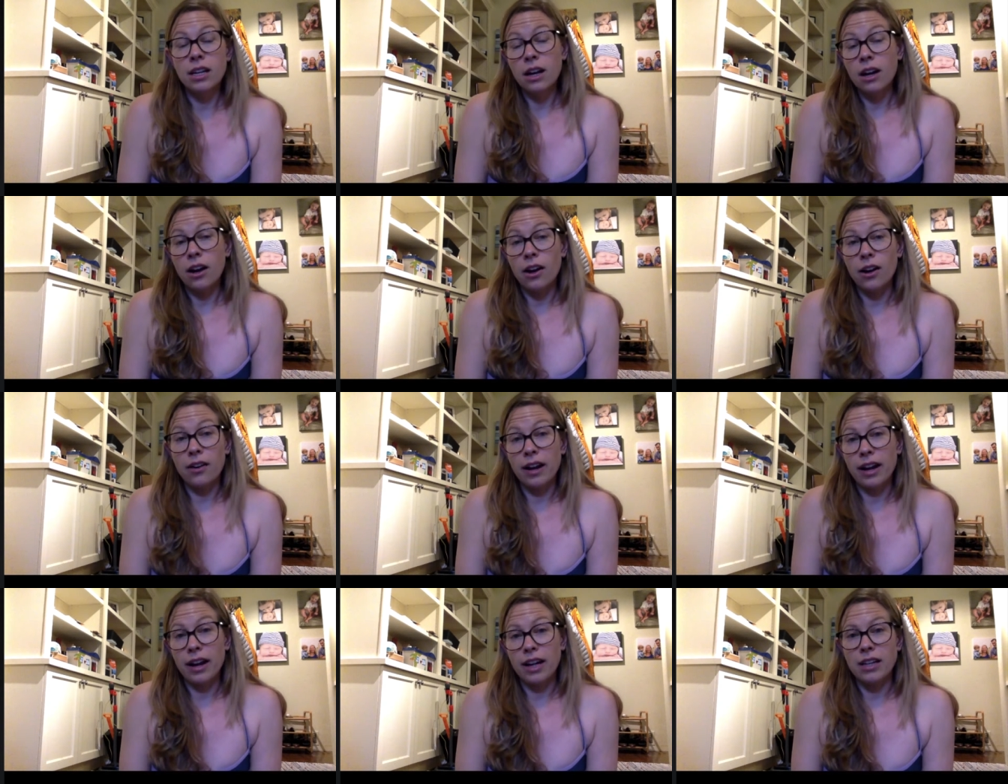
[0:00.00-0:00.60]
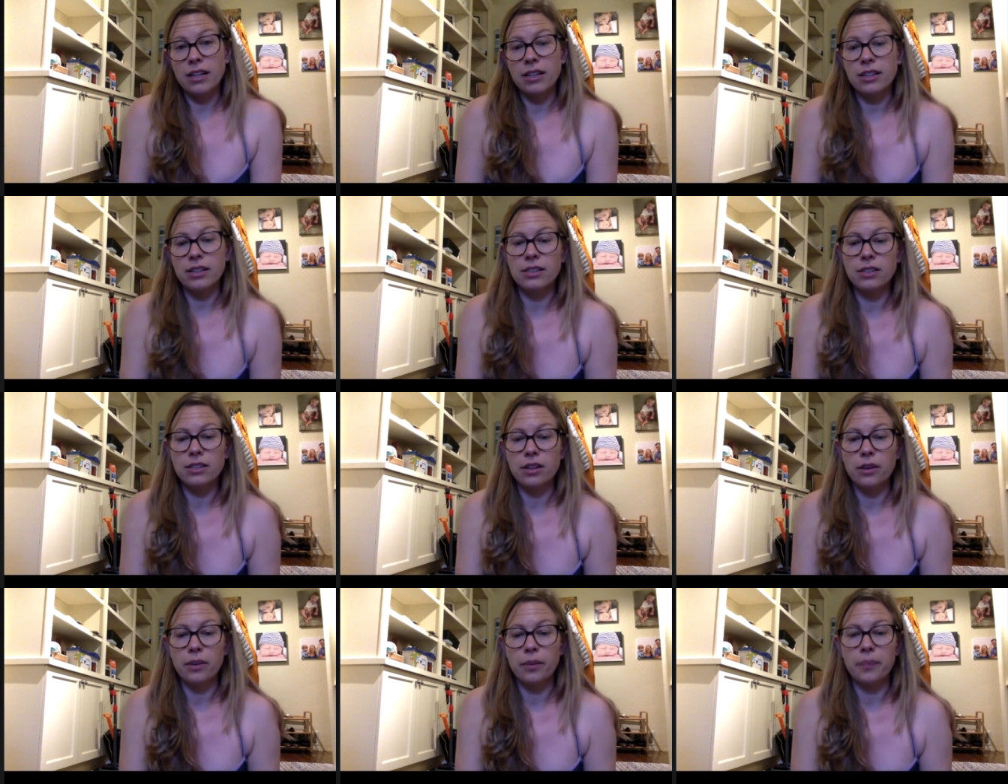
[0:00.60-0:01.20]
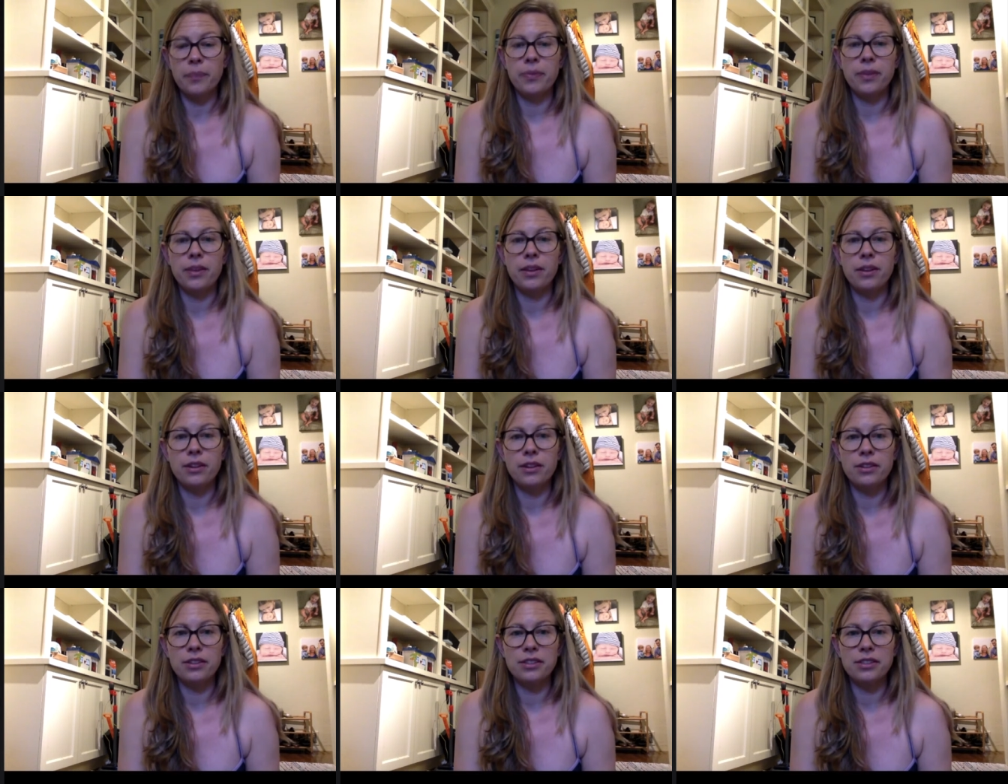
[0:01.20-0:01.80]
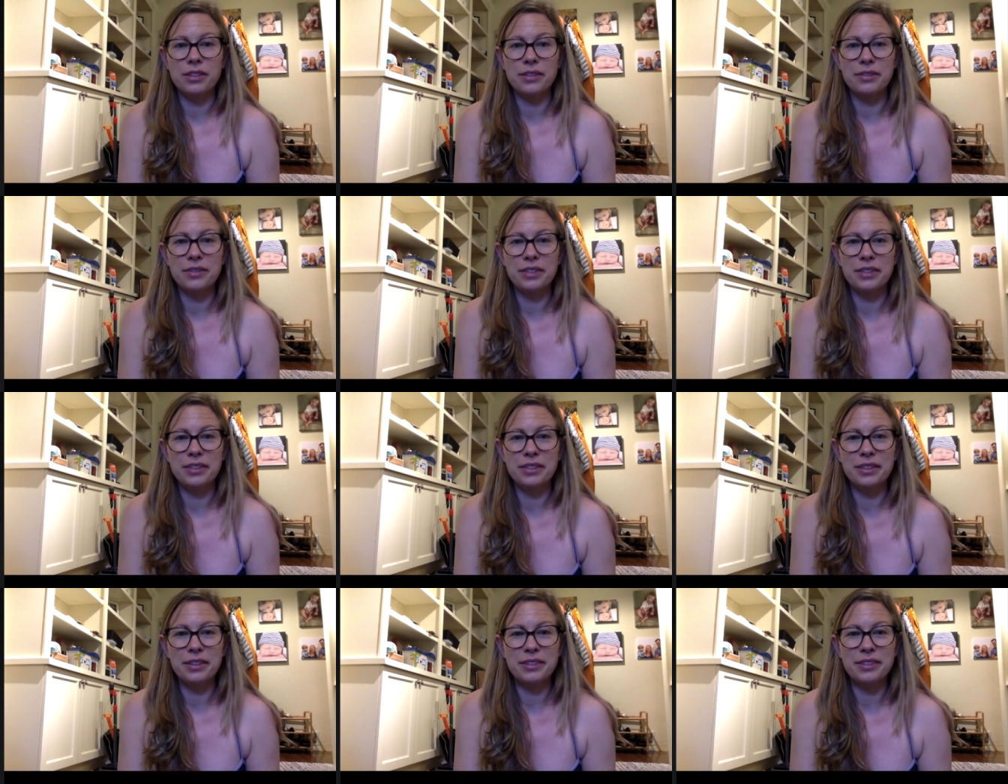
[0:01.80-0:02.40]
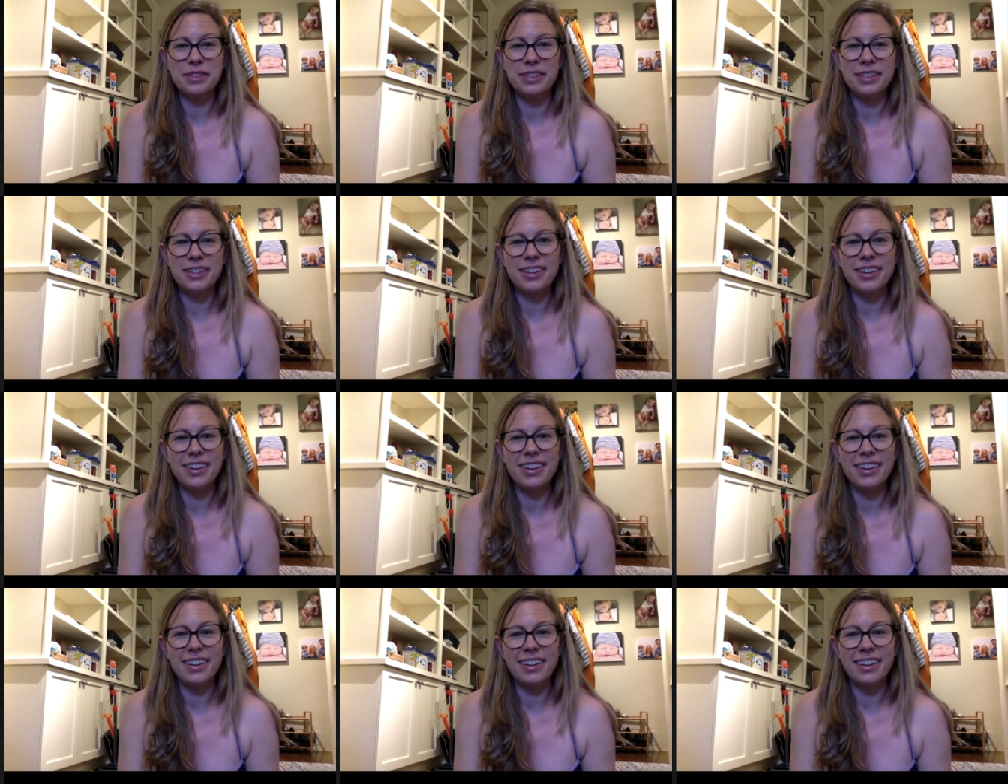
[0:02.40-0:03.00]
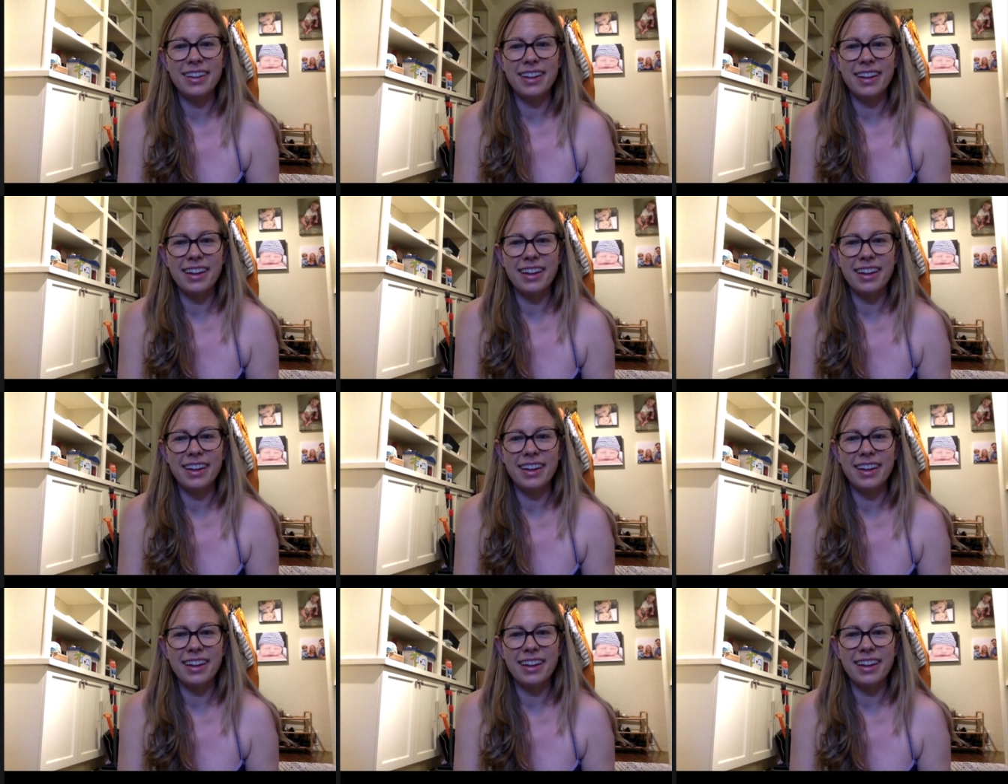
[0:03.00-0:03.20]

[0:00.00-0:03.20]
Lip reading: All right, so there goes our first coaching call.